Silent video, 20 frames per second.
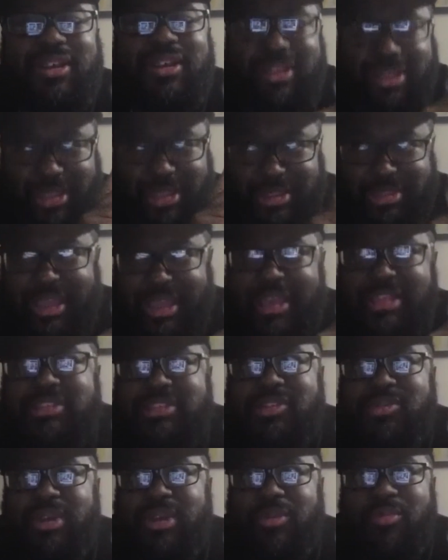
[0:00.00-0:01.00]

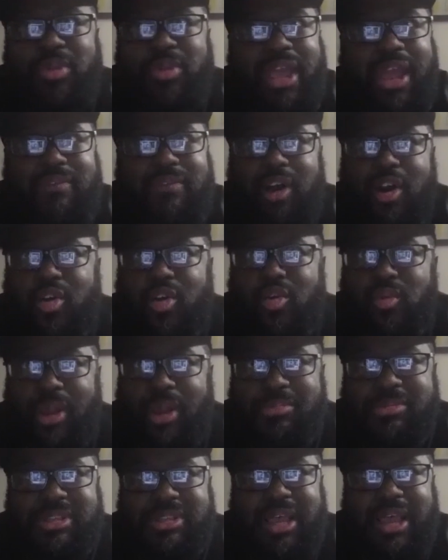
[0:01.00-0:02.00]
And we have a whole
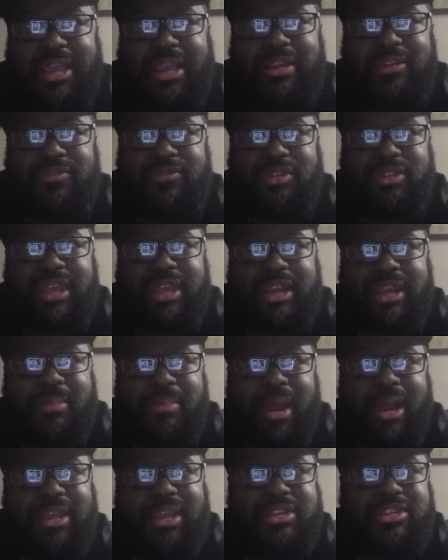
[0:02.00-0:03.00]
website for that.
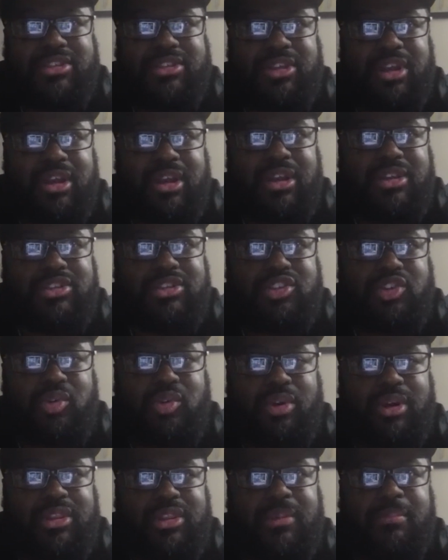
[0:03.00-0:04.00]
Amaya's
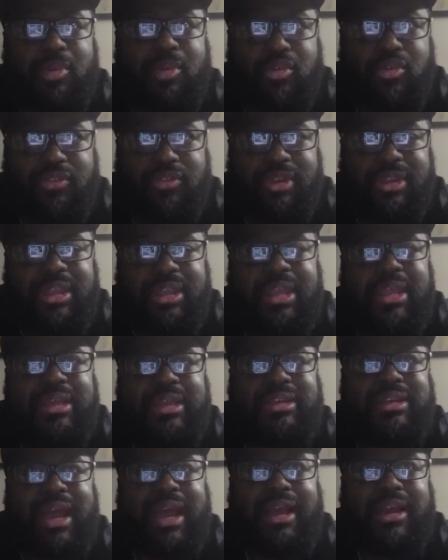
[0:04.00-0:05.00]
story, the
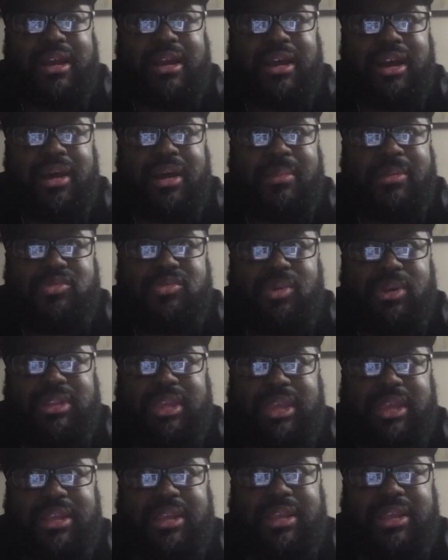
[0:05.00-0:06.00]
movie.com is what
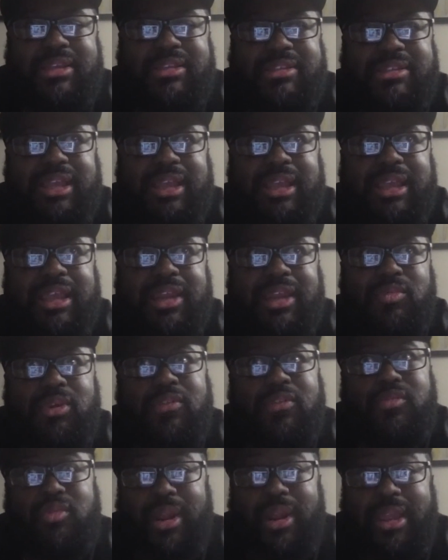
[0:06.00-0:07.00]
that is. And
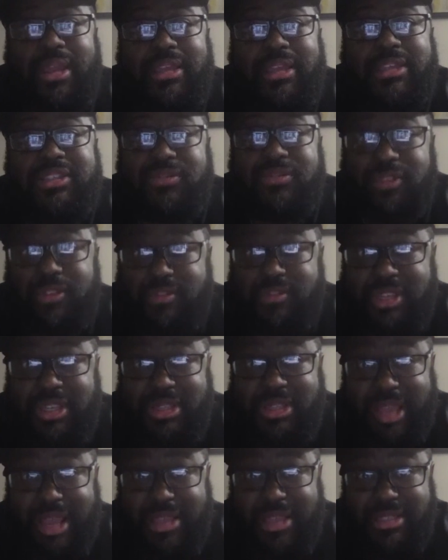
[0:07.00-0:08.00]
we've raised
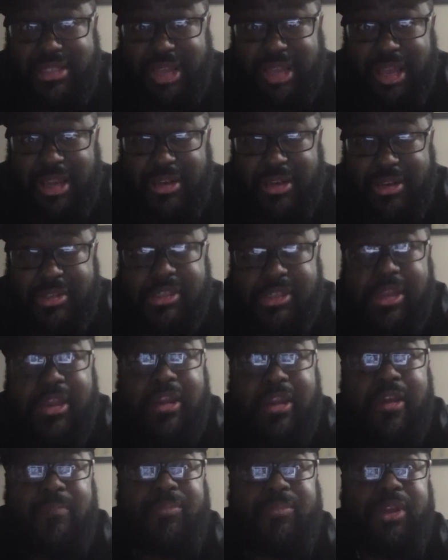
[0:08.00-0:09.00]
$15,000
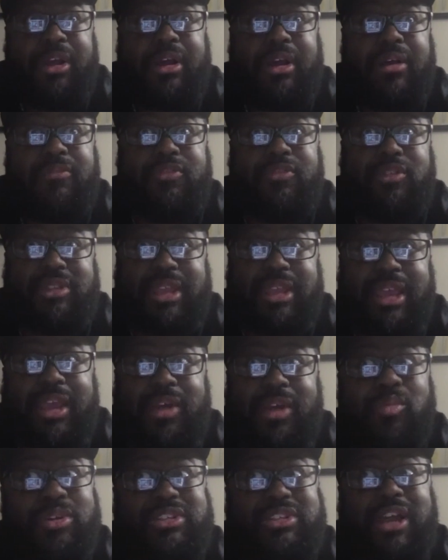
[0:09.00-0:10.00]
for that,
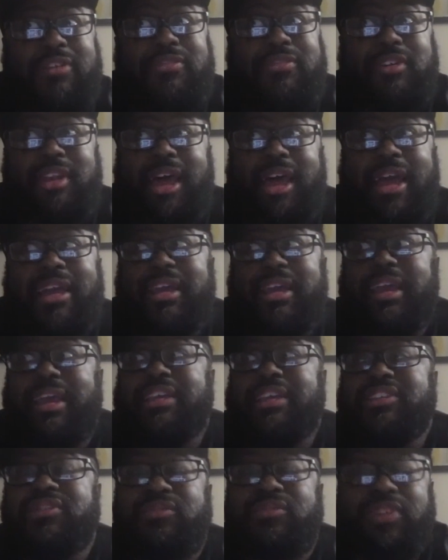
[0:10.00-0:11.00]
which I feel like
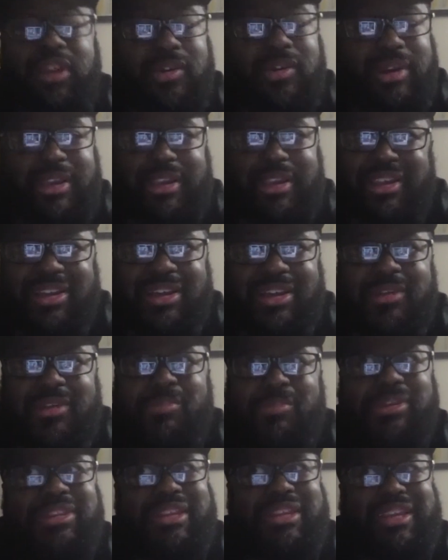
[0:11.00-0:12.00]
is very good.
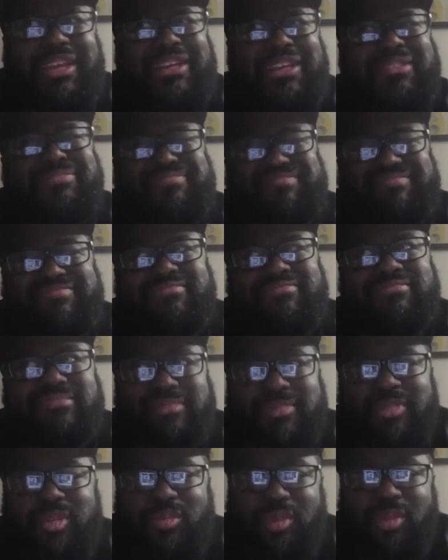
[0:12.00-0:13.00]
But then
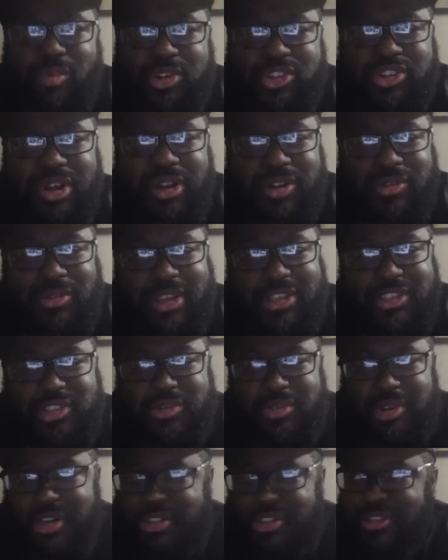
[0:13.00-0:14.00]
when we're trying to raise
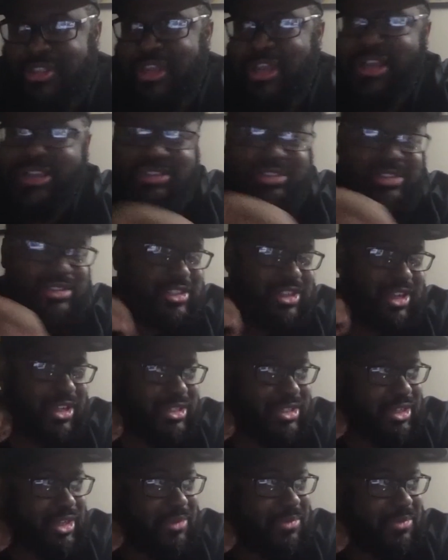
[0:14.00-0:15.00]
200,000,
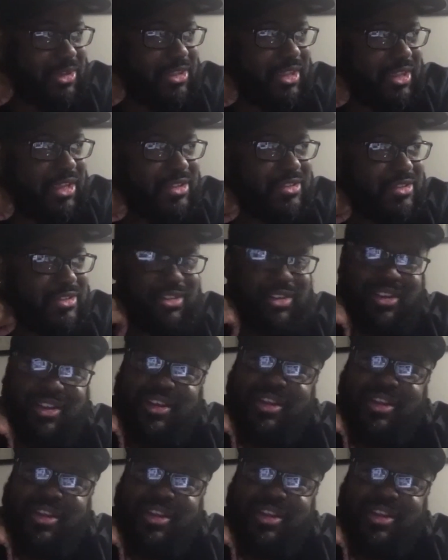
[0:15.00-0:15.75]
Chason, I mean, that's